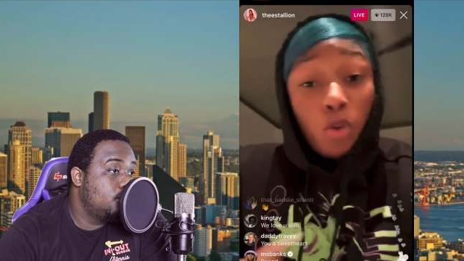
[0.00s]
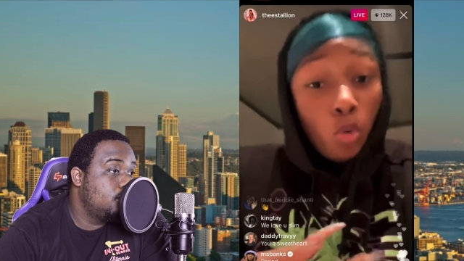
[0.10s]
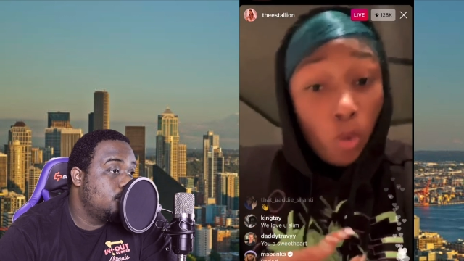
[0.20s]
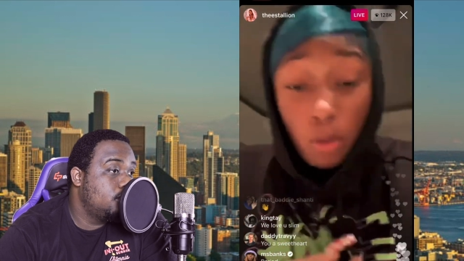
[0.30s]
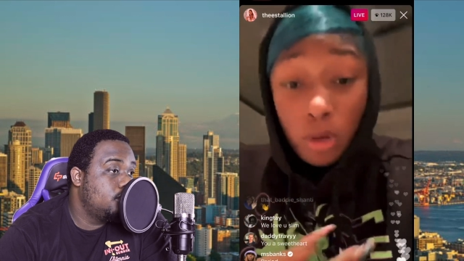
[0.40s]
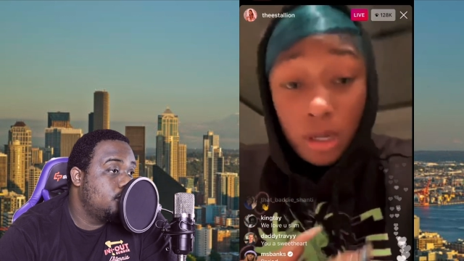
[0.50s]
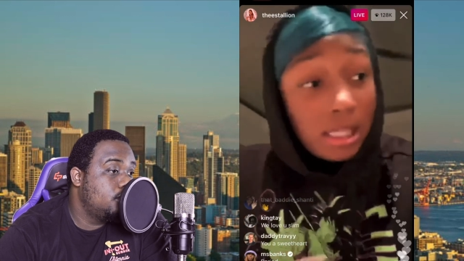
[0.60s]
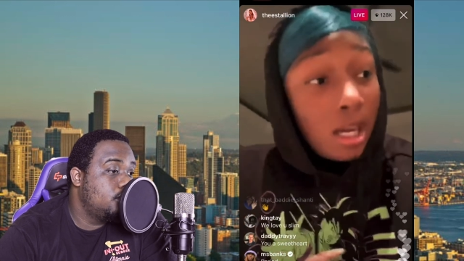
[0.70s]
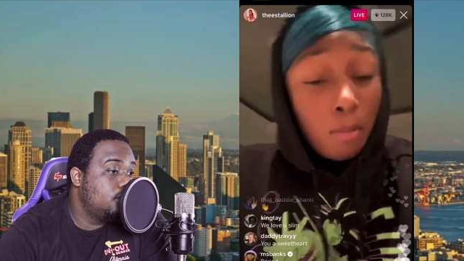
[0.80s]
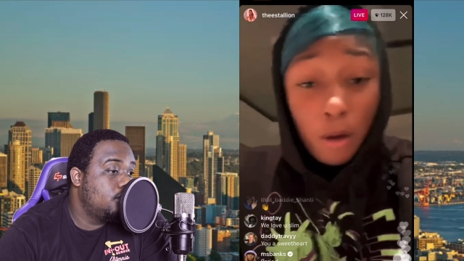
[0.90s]
Speaker 1: really want to tell the
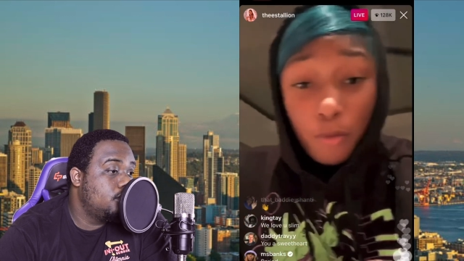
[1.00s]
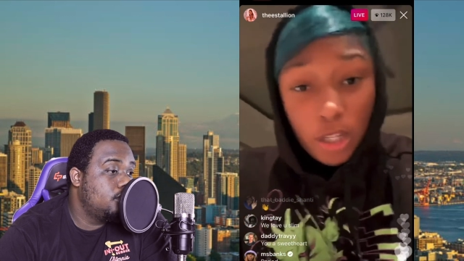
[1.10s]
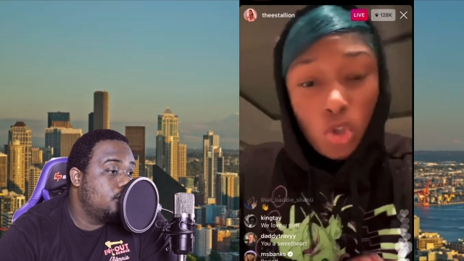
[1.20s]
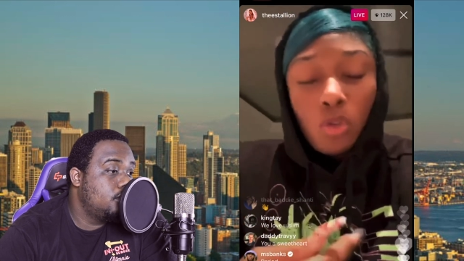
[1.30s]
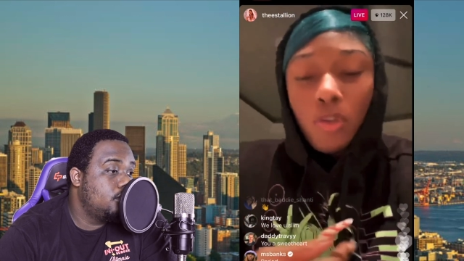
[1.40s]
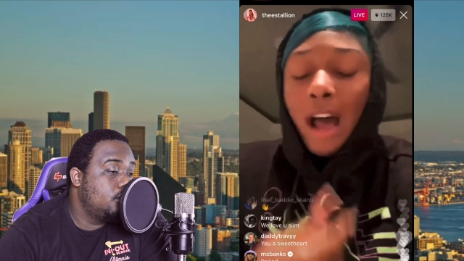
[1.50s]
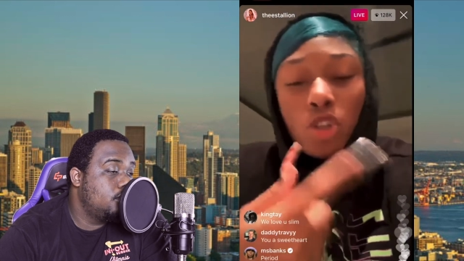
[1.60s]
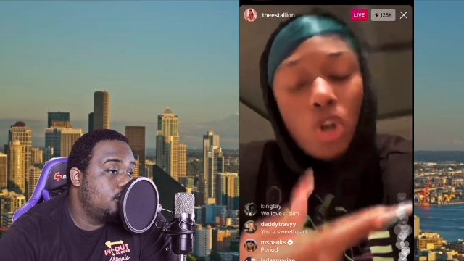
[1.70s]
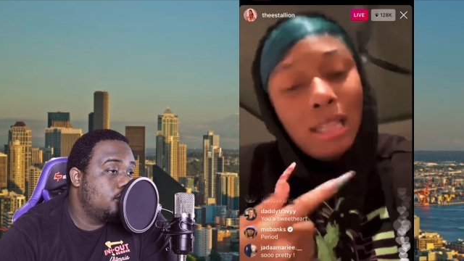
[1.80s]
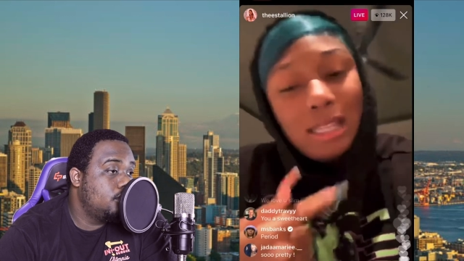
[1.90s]
motherfucking truth, I tried
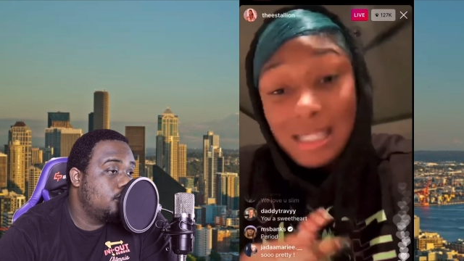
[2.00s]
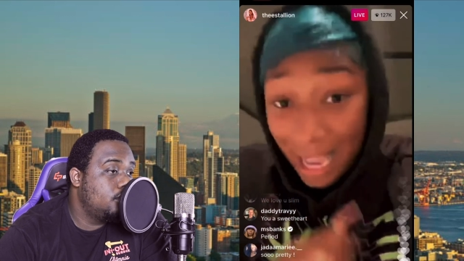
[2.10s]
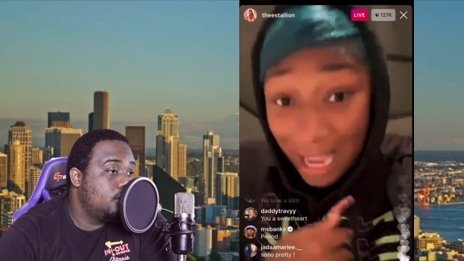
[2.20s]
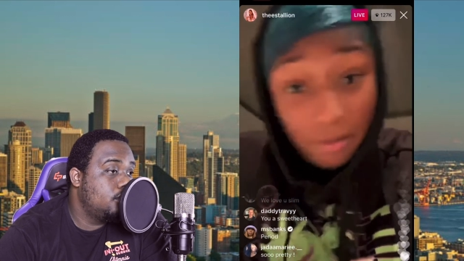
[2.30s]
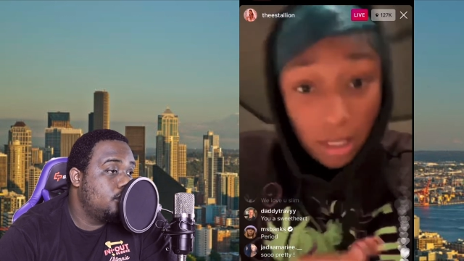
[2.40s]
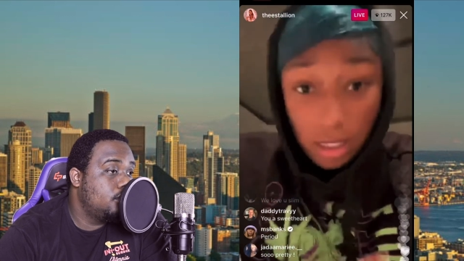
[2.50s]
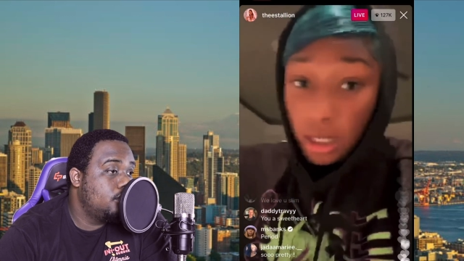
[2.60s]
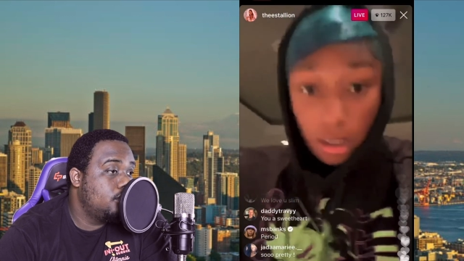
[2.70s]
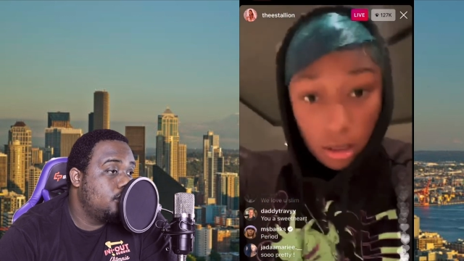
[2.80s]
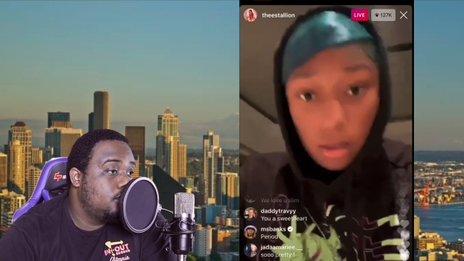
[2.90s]
to save this nigga.
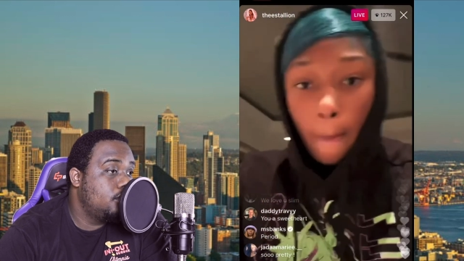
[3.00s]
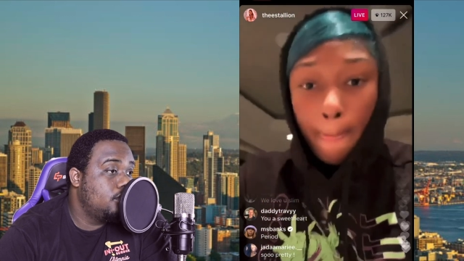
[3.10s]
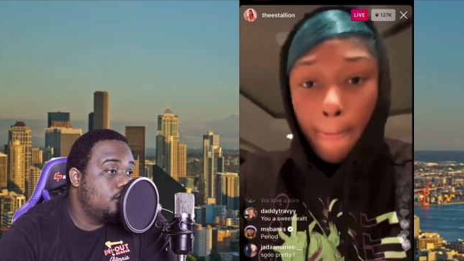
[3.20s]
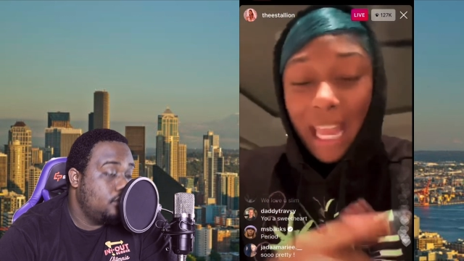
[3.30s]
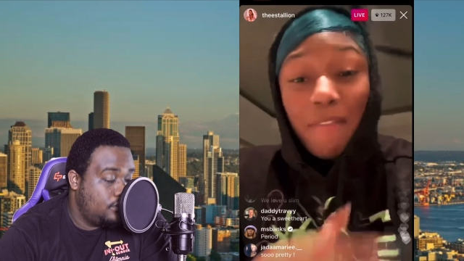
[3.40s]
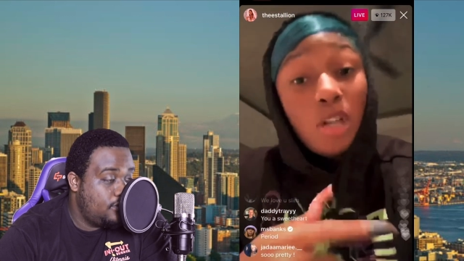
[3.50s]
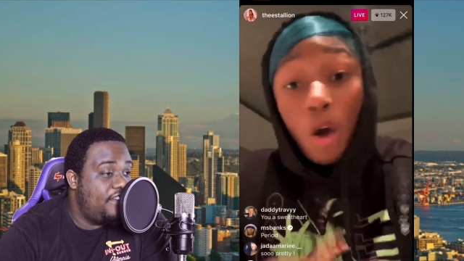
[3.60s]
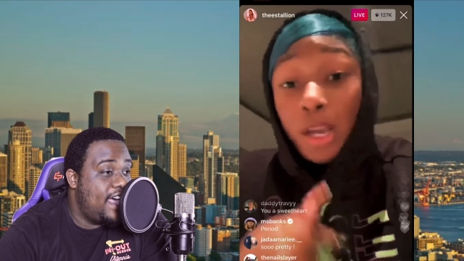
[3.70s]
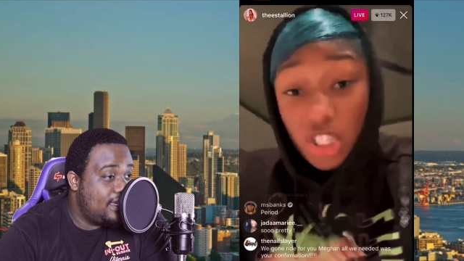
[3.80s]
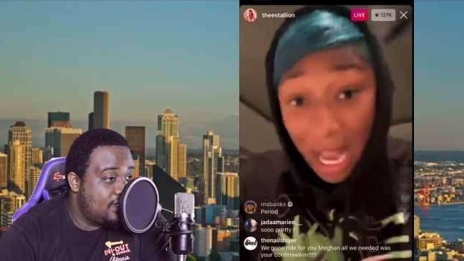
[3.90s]
Even though
Speaker 2: he
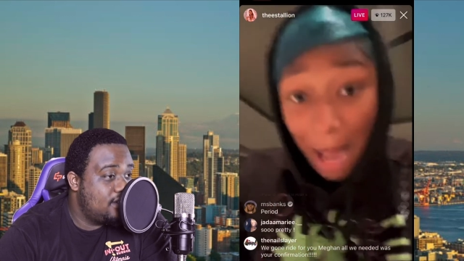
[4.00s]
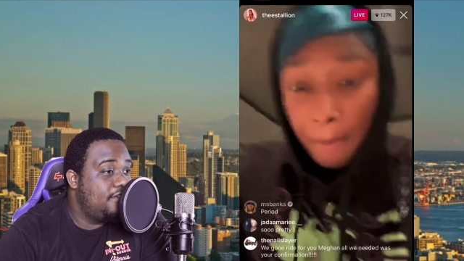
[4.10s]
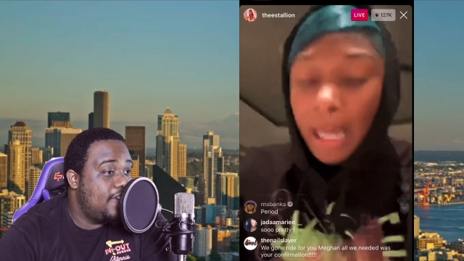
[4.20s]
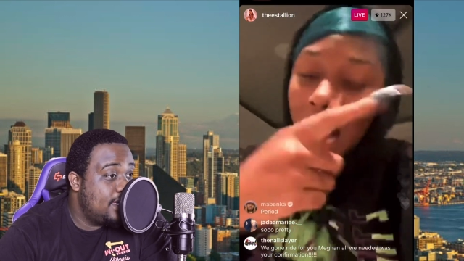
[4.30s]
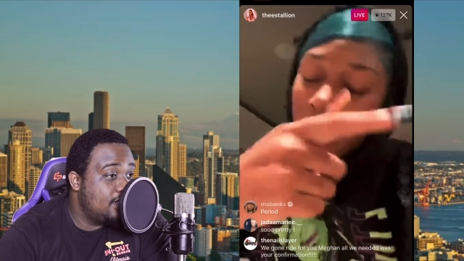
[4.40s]
facts, shot me, facts, I tried